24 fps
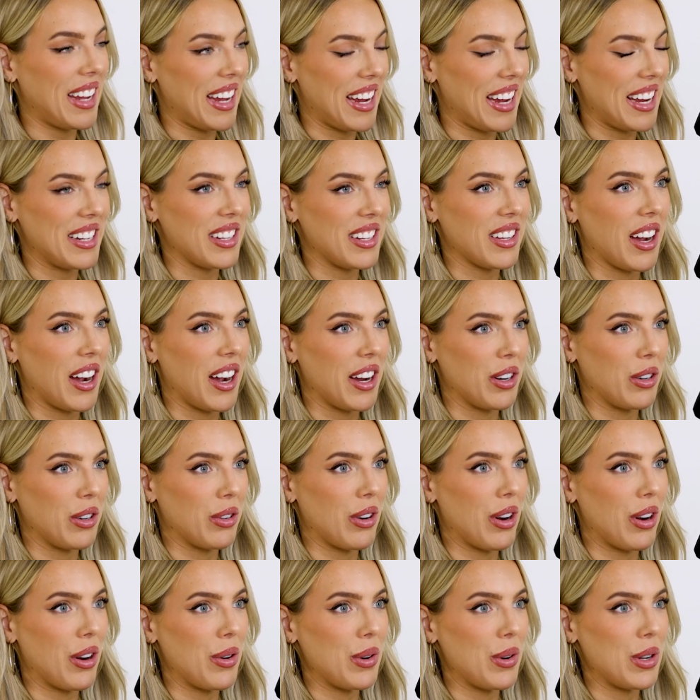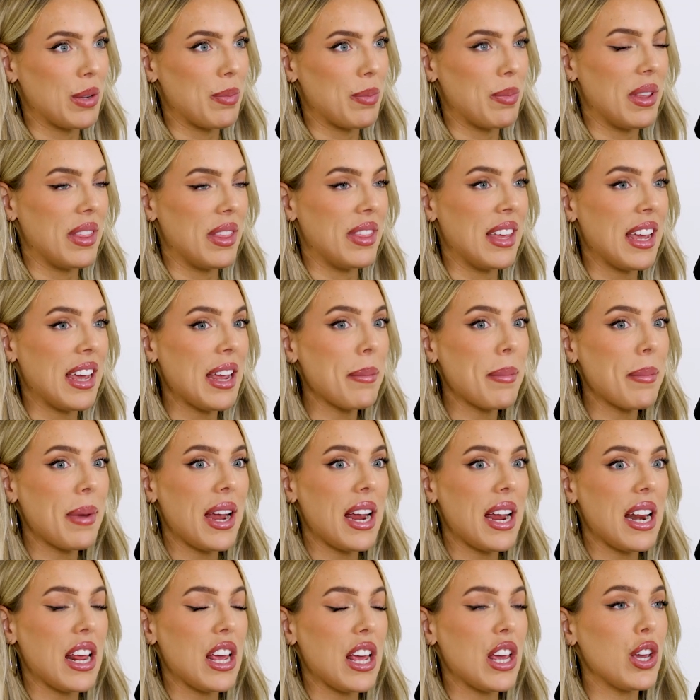is kind of gross, but they
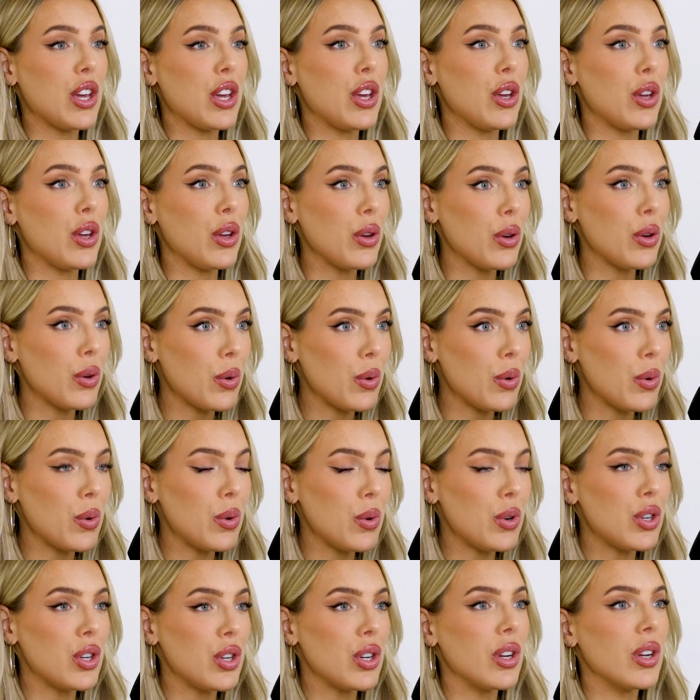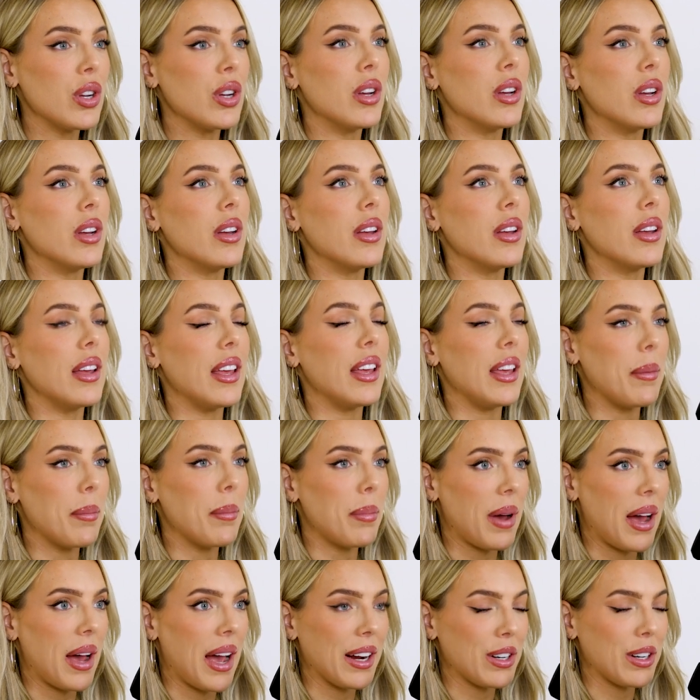made a huge
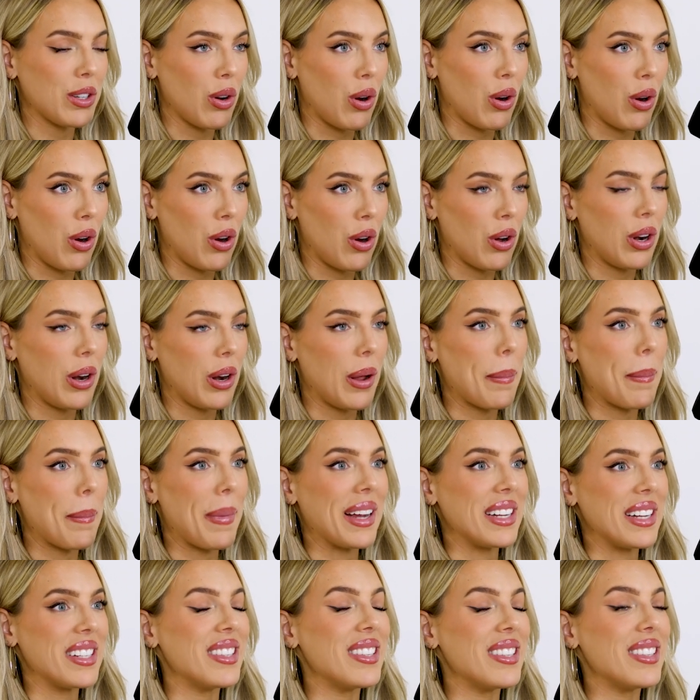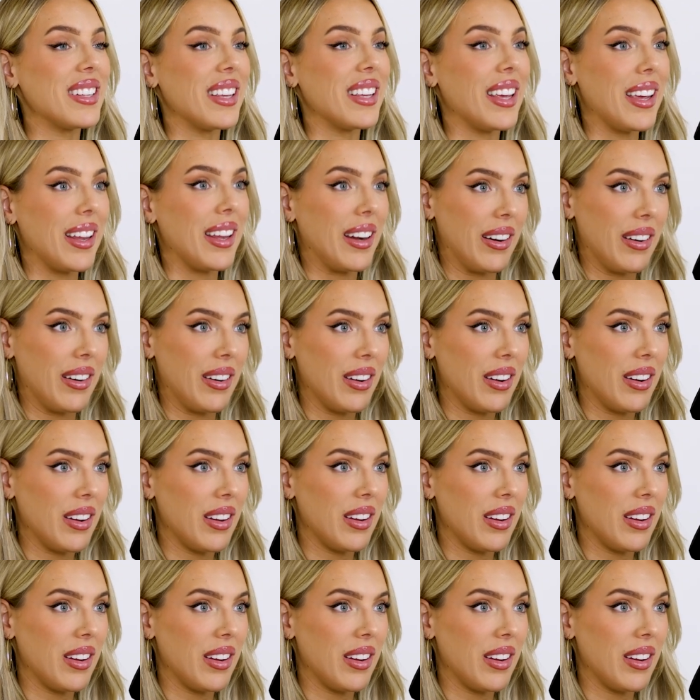impact on my skin.